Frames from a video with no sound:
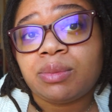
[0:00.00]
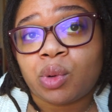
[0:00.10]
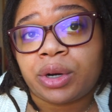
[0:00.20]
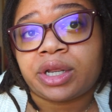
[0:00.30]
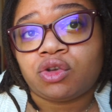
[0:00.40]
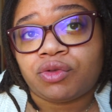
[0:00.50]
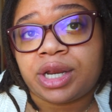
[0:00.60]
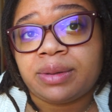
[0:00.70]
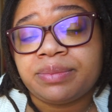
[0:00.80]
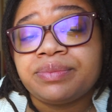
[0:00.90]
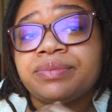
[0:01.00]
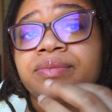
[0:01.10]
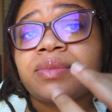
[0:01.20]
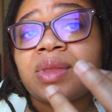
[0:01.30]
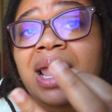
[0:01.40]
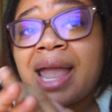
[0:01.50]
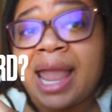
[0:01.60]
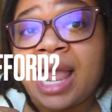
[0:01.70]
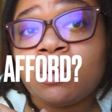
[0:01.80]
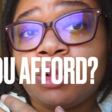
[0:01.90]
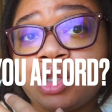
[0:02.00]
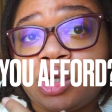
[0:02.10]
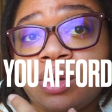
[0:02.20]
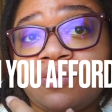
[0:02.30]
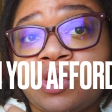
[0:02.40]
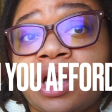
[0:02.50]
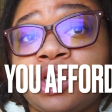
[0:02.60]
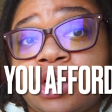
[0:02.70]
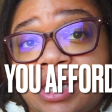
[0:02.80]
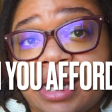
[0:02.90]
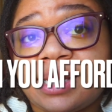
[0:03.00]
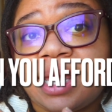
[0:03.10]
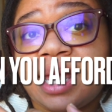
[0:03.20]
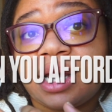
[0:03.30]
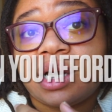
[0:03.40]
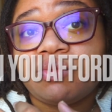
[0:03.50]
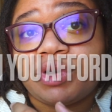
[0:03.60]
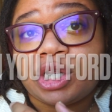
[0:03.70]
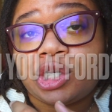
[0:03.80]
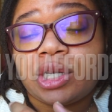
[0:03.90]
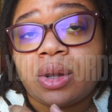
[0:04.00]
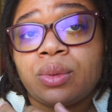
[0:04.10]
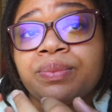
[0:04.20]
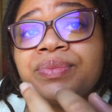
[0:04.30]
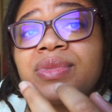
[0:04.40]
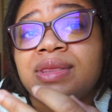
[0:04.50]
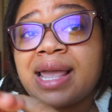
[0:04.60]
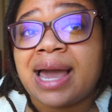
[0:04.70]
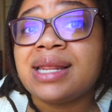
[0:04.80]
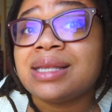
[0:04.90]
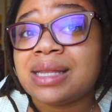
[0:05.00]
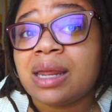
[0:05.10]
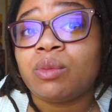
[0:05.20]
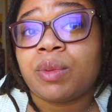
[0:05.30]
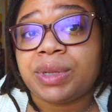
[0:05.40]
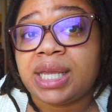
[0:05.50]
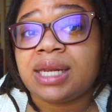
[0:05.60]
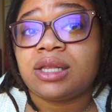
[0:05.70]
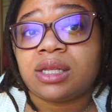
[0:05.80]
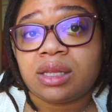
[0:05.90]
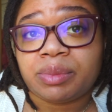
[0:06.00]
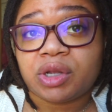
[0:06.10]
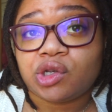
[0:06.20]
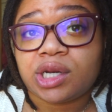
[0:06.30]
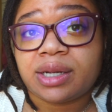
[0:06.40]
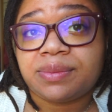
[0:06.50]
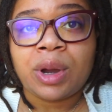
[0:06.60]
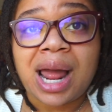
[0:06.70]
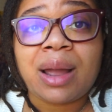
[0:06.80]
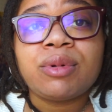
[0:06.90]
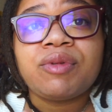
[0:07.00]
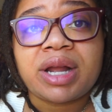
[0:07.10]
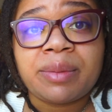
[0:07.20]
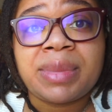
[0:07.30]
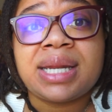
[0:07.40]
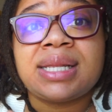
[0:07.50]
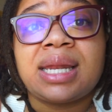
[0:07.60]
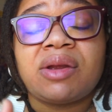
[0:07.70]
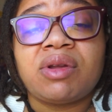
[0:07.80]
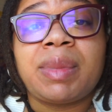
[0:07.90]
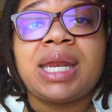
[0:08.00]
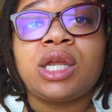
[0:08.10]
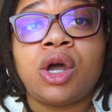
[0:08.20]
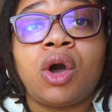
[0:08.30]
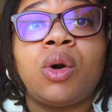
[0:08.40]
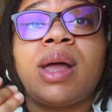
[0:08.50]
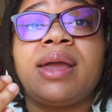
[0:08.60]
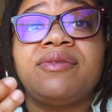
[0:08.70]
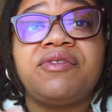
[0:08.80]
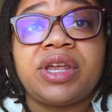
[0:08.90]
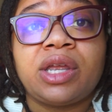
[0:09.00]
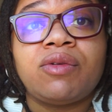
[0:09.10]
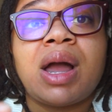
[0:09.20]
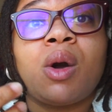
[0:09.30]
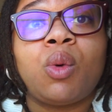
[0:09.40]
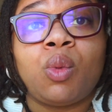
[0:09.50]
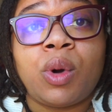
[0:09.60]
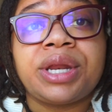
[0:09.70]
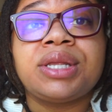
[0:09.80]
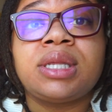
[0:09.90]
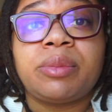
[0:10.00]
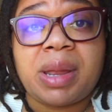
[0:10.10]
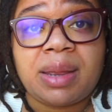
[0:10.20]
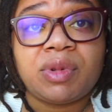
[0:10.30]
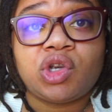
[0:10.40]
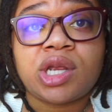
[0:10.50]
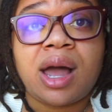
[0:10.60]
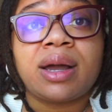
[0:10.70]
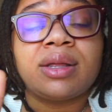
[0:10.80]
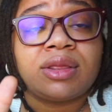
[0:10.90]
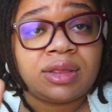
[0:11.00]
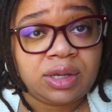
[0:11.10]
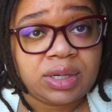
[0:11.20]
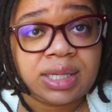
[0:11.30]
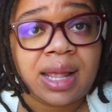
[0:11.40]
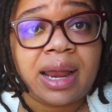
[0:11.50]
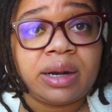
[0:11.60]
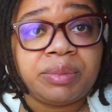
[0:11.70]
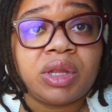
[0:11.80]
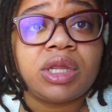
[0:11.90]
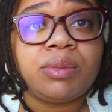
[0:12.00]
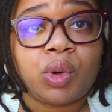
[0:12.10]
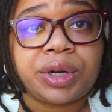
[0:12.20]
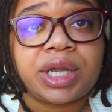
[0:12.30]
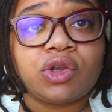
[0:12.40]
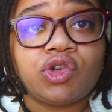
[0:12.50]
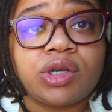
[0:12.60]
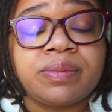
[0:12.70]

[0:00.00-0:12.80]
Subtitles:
mortgage rate, and once you have done your debt to income ratio, that is then when we get into the budgeting. What I would recommend is that everybody go and figure out what is their payment shock, their desired monthly mortgage,